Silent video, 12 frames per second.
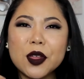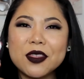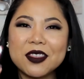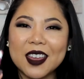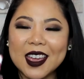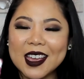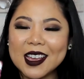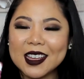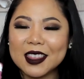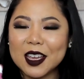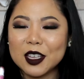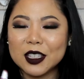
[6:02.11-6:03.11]
would
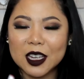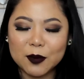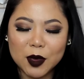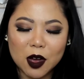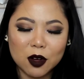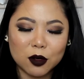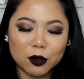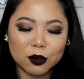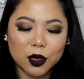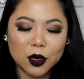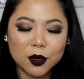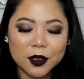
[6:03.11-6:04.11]
think that it's gonna be all
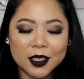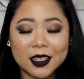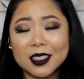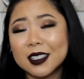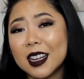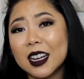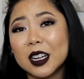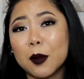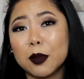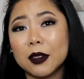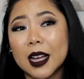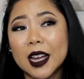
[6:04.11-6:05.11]
gross and it's not gonna
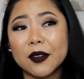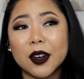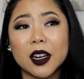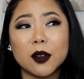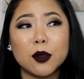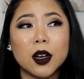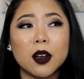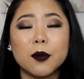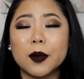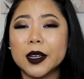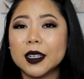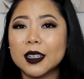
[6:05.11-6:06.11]
apply very
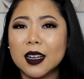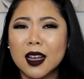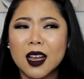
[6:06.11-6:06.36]
well, but